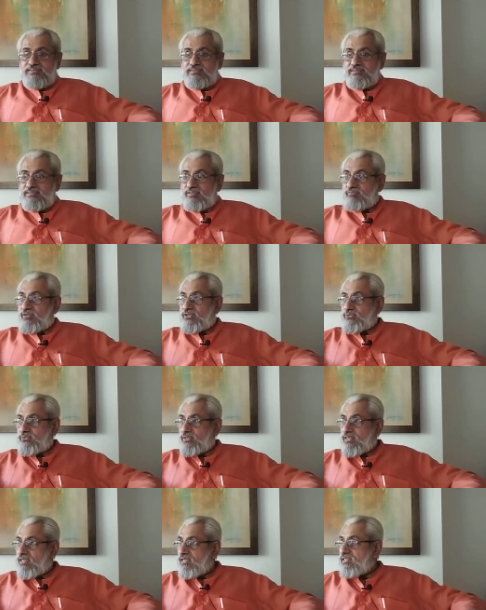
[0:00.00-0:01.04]
The way you
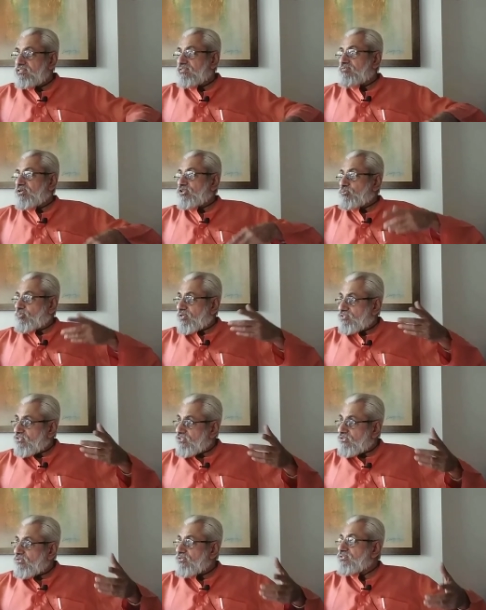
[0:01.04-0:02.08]
dress, the way you
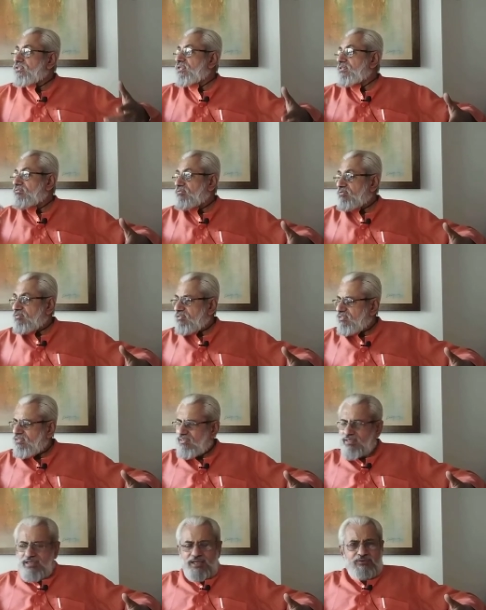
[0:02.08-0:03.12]
present yourself, the way,
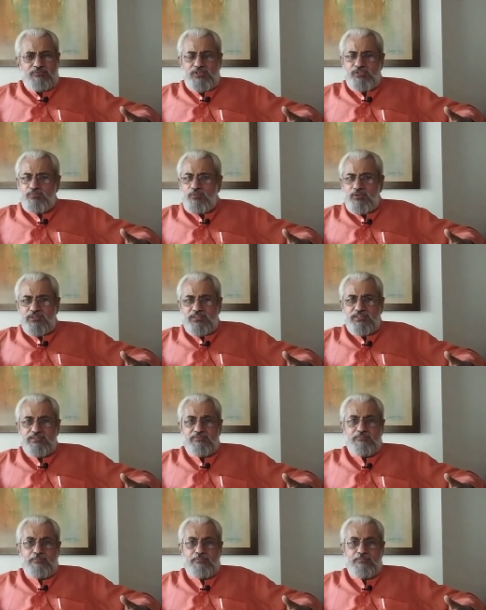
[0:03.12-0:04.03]
every small thing.